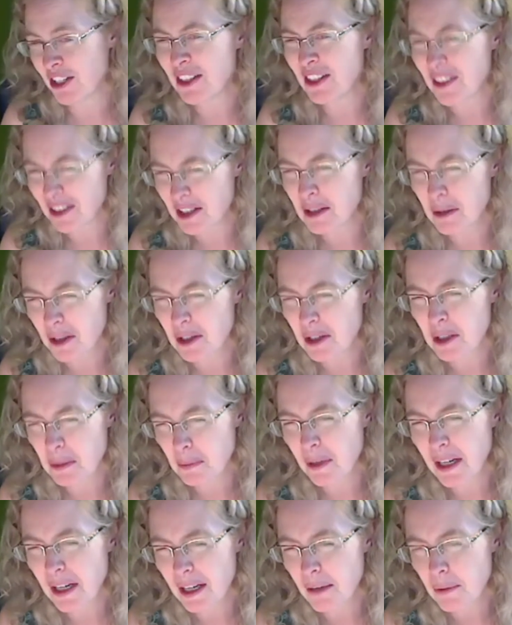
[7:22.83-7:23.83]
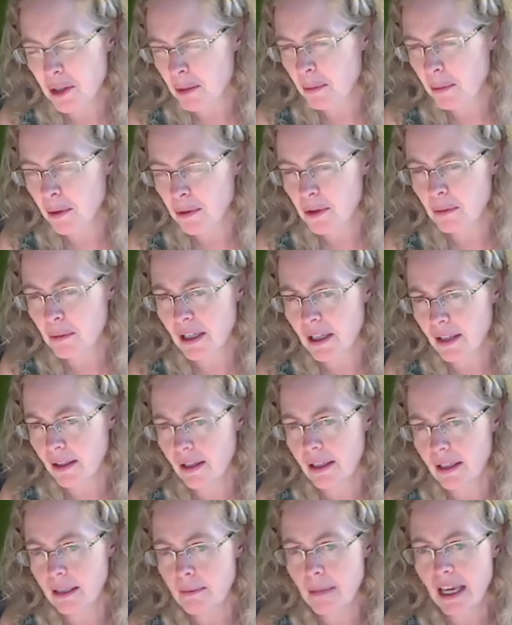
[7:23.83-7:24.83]
the spring. It was supposed to be, I think,
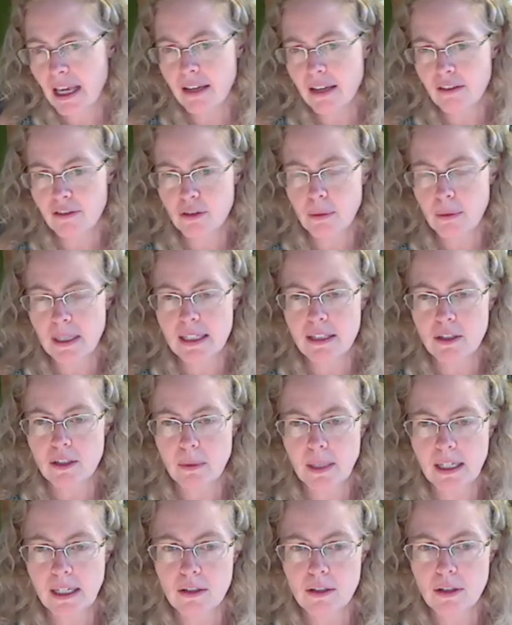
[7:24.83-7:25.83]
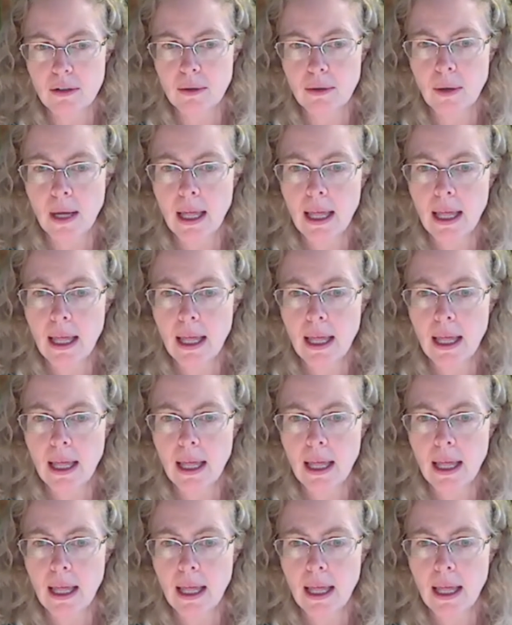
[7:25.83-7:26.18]
in May of 2022.